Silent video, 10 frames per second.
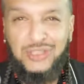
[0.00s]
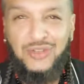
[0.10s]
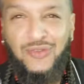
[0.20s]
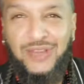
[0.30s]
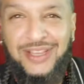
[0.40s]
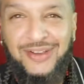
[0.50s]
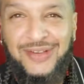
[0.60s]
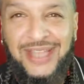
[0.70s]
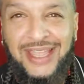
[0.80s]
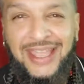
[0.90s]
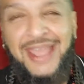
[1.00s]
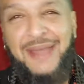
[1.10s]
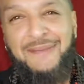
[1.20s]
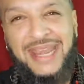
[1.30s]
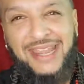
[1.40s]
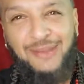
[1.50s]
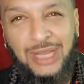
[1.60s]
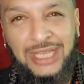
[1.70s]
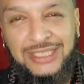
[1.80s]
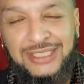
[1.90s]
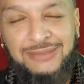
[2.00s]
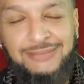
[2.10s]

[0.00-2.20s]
over here, okay? But anyways,